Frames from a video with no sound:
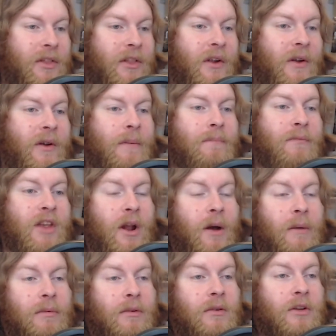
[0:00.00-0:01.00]
They're, you
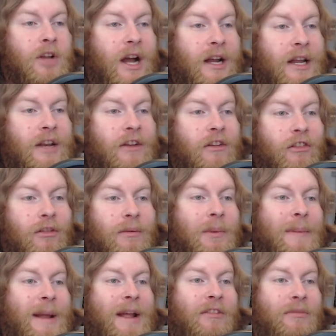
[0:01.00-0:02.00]
know, talking to
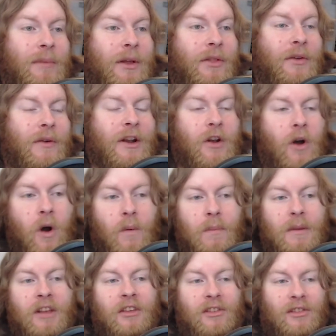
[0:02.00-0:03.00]
Superman's mother in
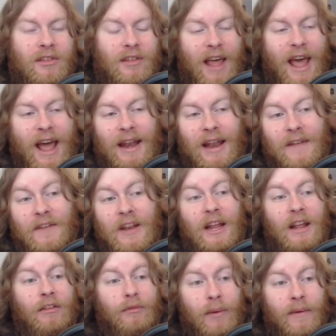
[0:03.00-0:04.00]
hopes that if it
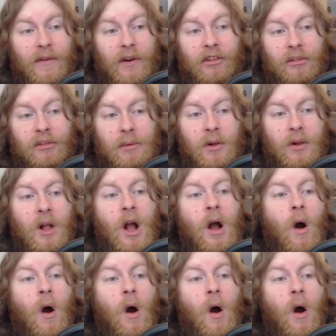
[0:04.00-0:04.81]
is reversible,